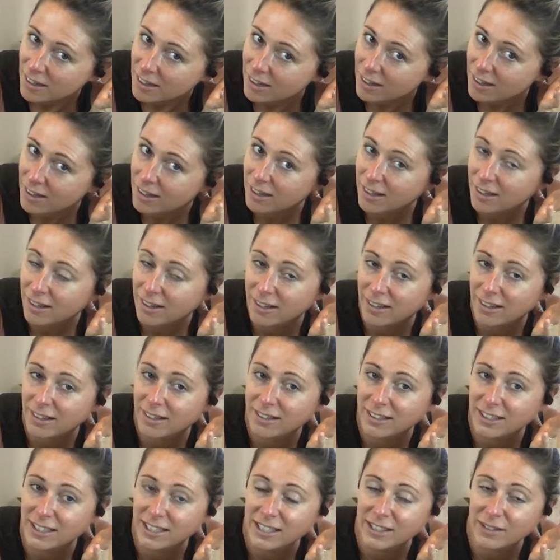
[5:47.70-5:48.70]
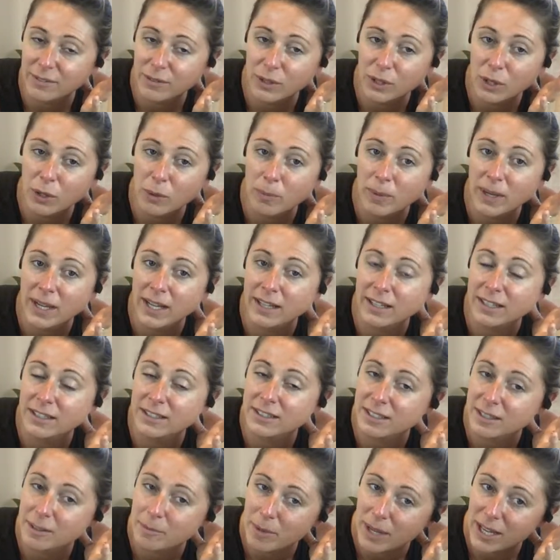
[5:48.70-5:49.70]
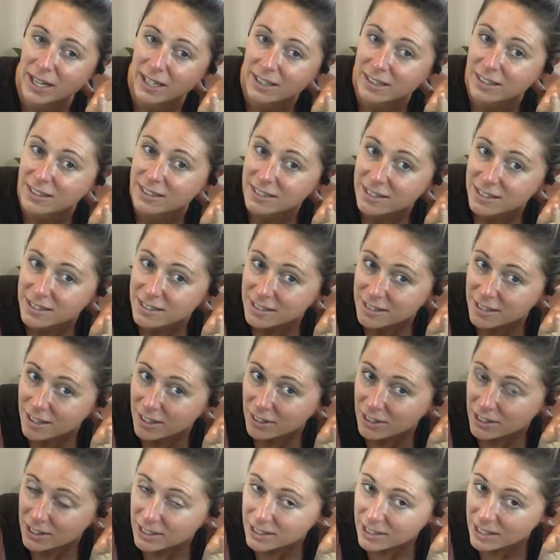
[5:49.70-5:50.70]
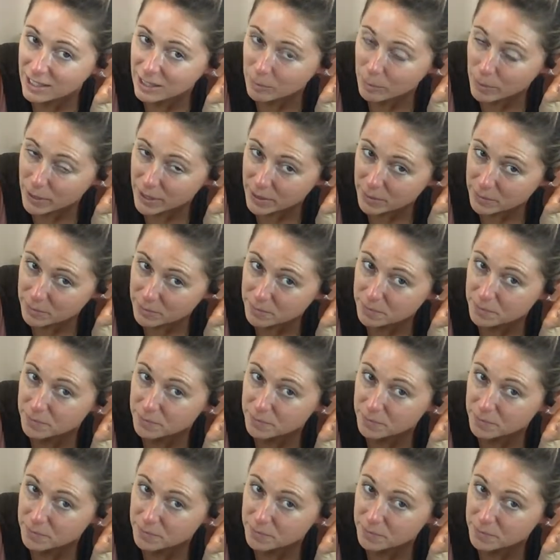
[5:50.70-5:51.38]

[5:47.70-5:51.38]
You can even go back into the back of the skull a little bit.